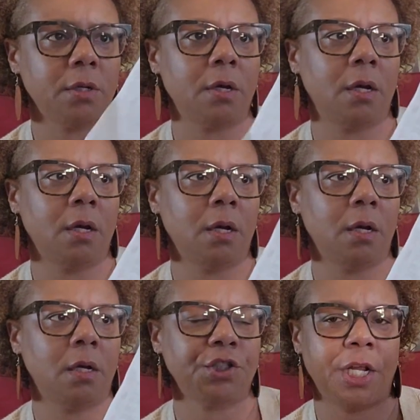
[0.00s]

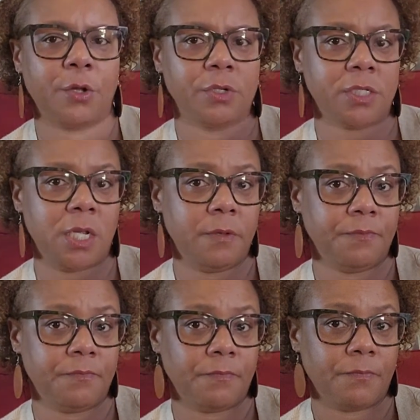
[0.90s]
Shannon Christine.
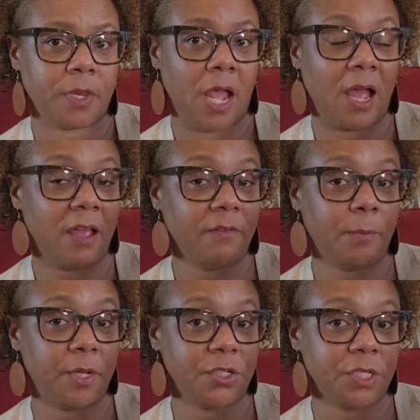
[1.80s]
I have a
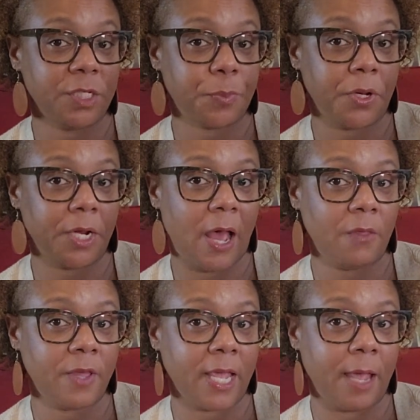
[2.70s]
bunch of these printed
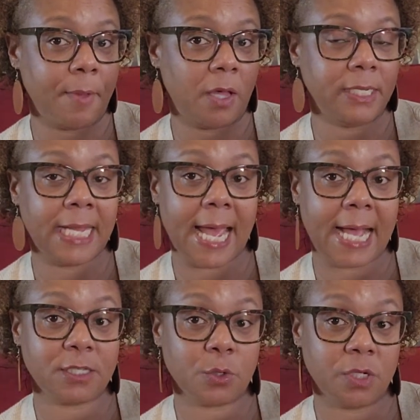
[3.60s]
out. They came out
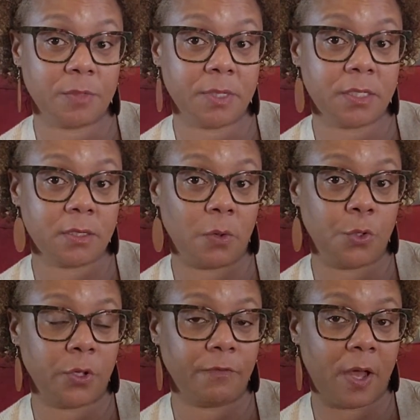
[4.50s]
last Christmas, so
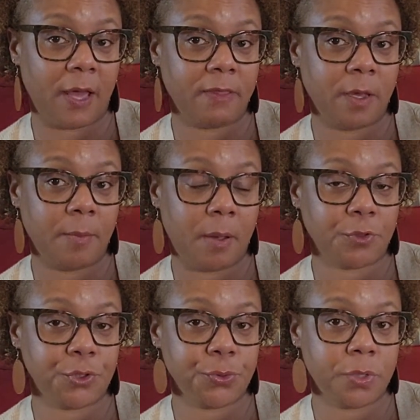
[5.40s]
you can find them, I'm
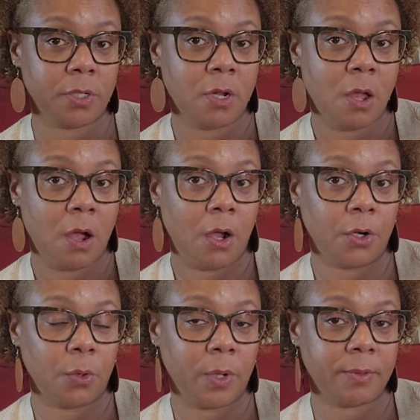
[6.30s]
sure, on
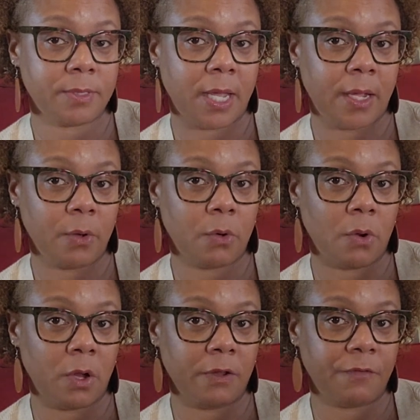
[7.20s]
her website or
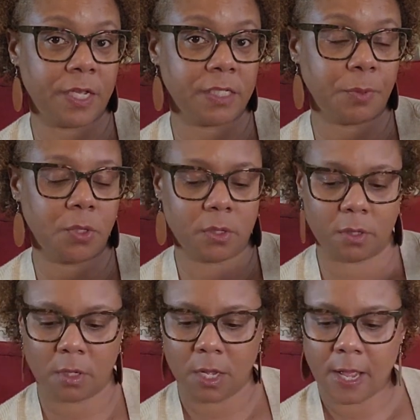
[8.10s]
on Facebook.
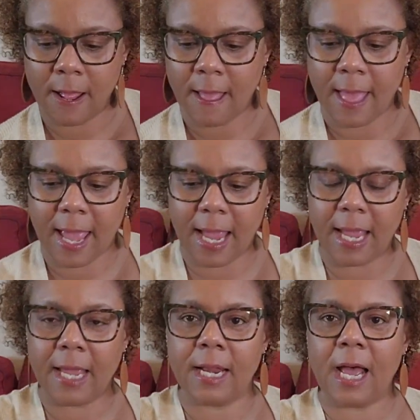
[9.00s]

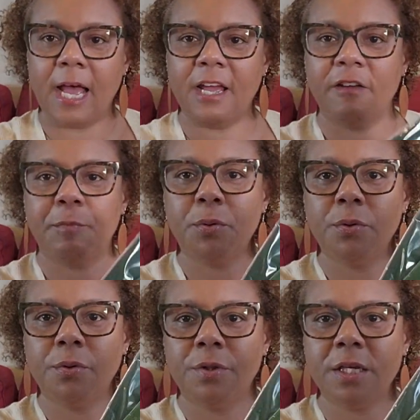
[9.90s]
And I have
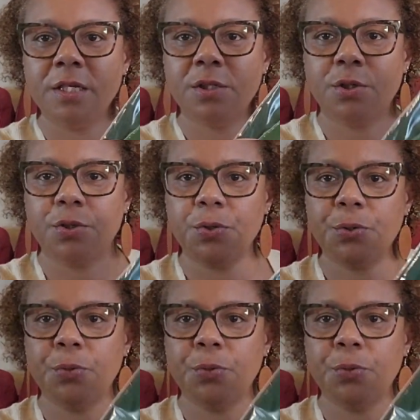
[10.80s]
pulled these 2